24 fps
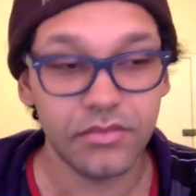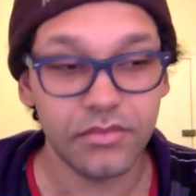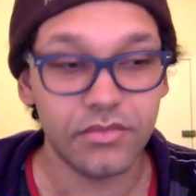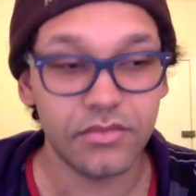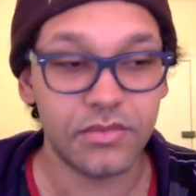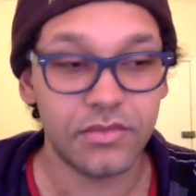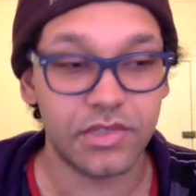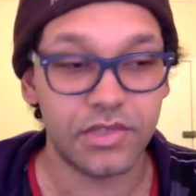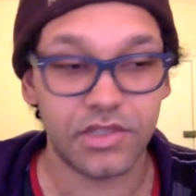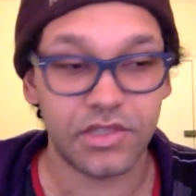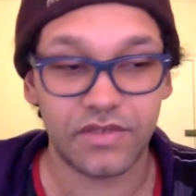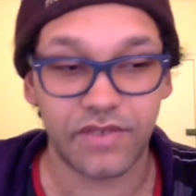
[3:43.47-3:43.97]

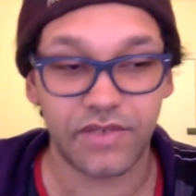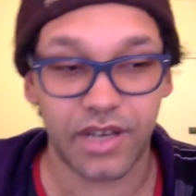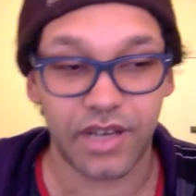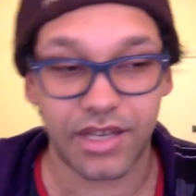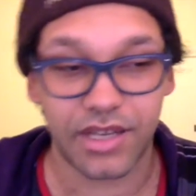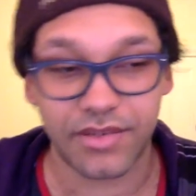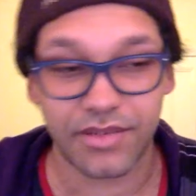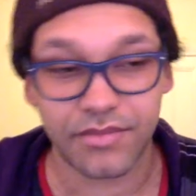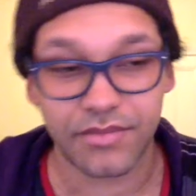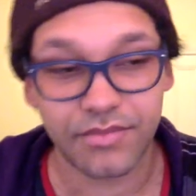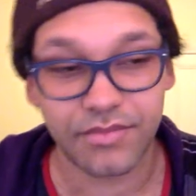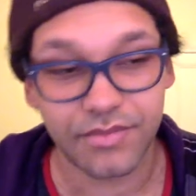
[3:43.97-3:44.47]
She's
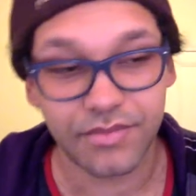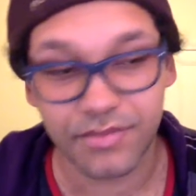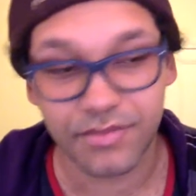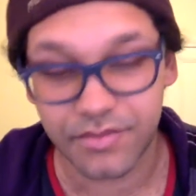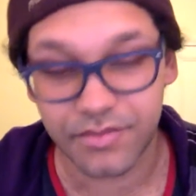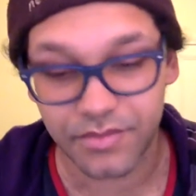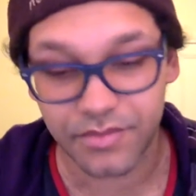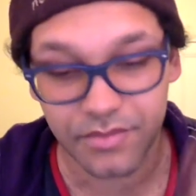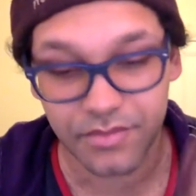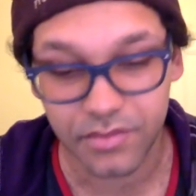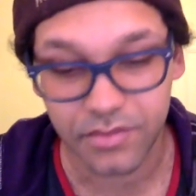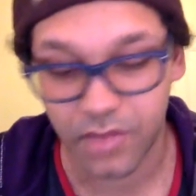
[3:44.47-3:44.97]
fine.
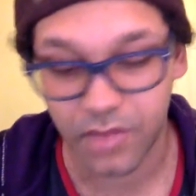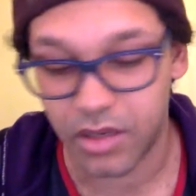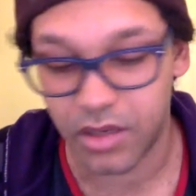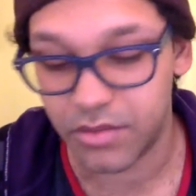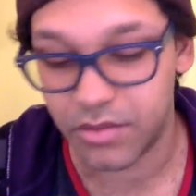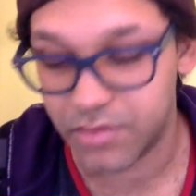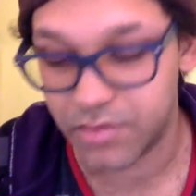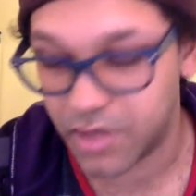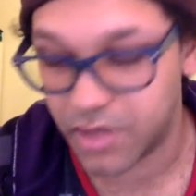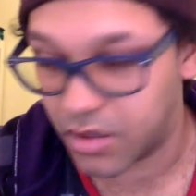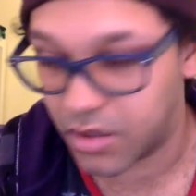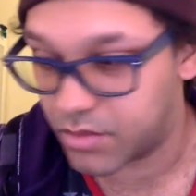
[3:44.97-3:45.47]

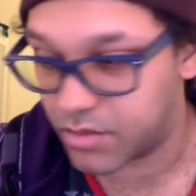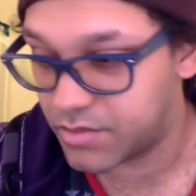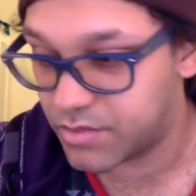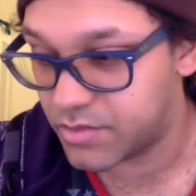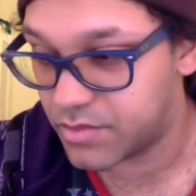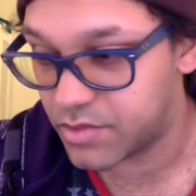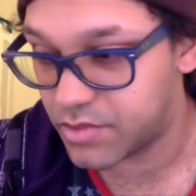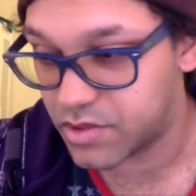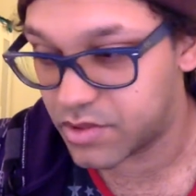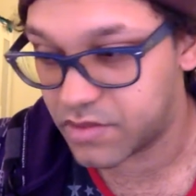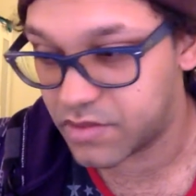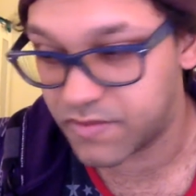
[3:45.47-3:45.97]

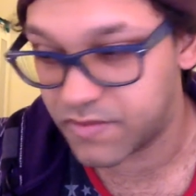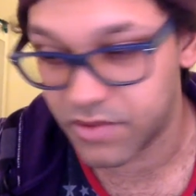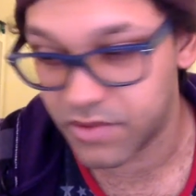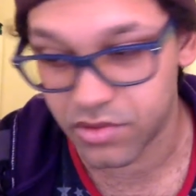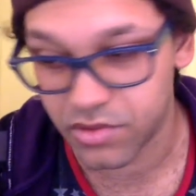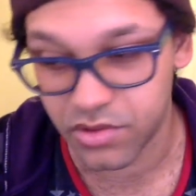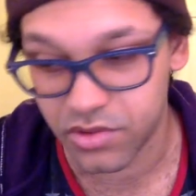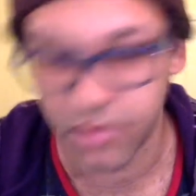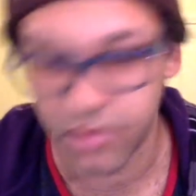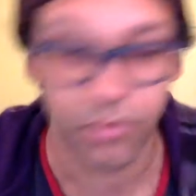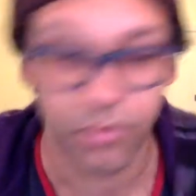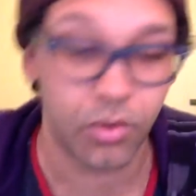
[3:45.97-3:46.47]
She
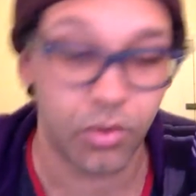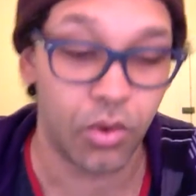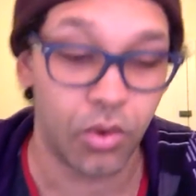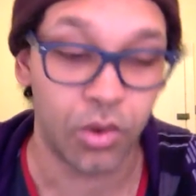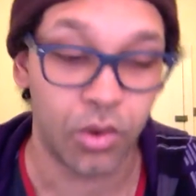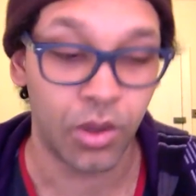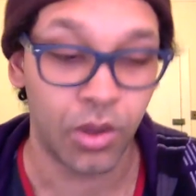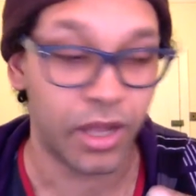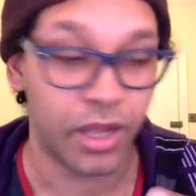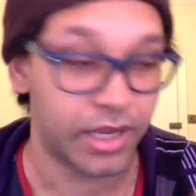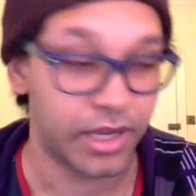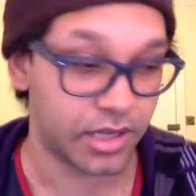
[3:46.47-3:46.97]
fills the
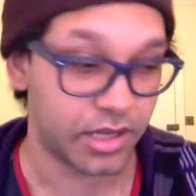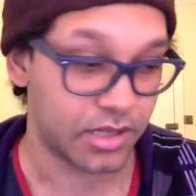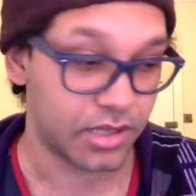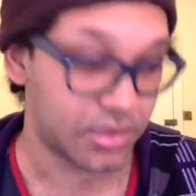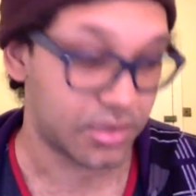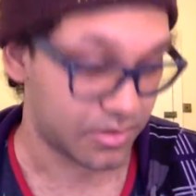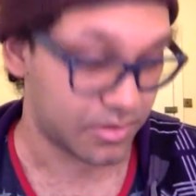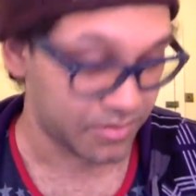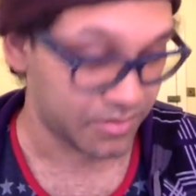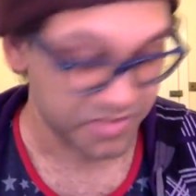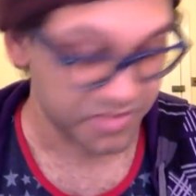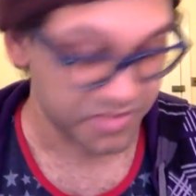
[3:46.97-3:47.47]
role, I guess.